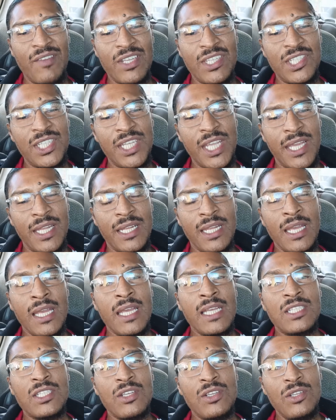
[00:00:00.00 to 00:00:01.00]
shit.
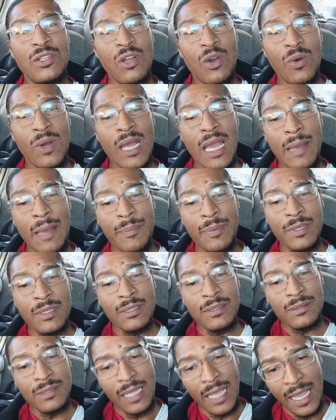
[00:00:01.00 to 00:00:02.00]
So you know what happened?
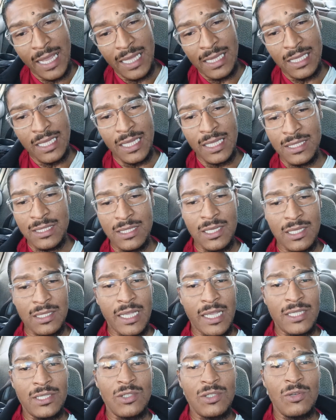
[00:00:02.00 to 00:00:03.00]
The aliens took
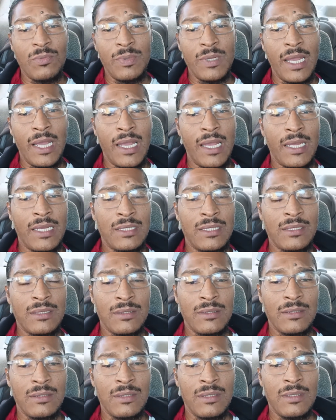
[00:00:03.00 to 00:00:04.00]
their stupid ass,
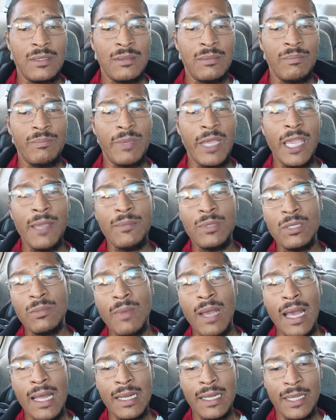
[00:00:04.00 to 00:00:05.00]
beamed them
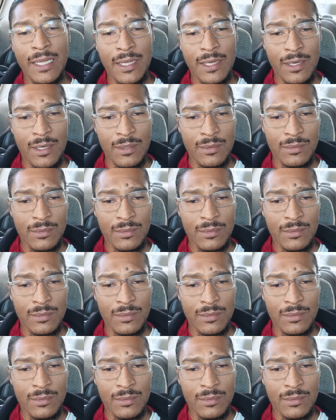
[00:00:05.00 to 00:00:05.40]
out of here.